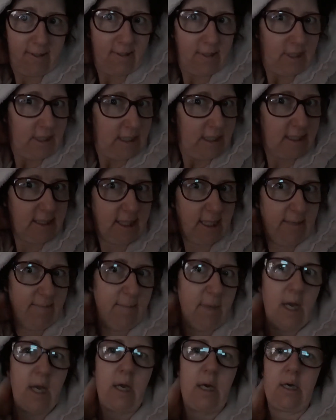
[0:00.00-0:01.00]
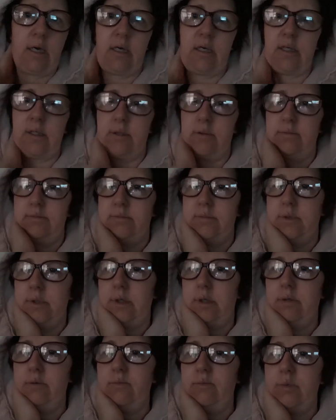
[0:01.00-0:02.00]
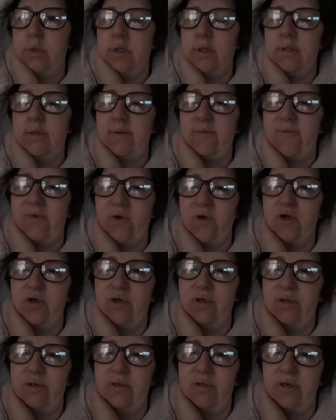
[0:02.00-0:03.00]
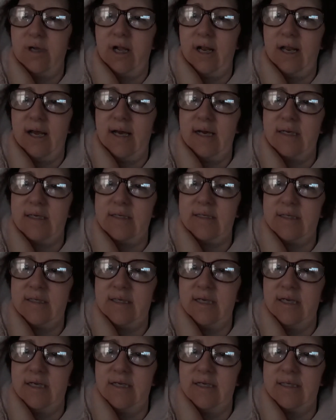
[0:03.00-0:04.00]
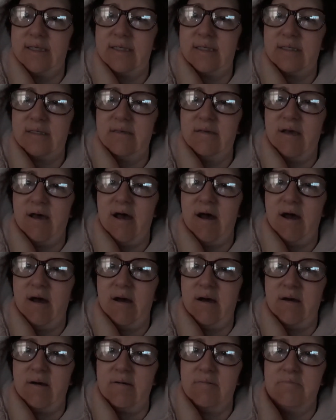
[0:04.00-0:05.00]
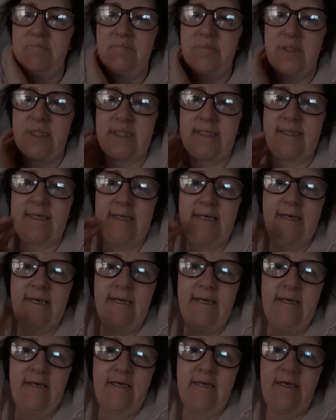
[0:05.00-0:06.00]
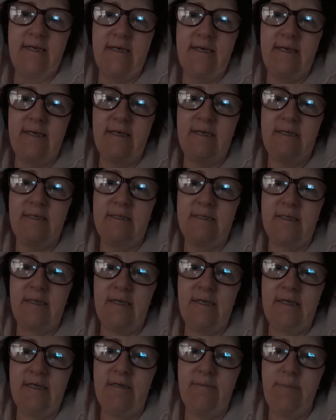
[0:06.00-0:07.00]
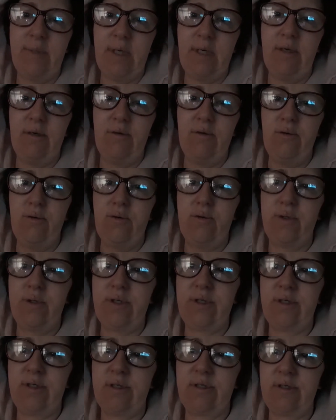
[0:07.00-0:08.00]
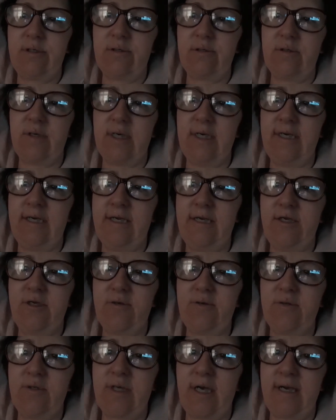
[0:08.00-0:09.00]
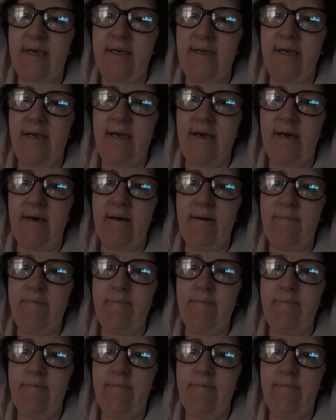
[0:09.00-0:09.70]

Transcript: Somehow, one of her glasses' arms is a little bit loose, so I need to tighten it up.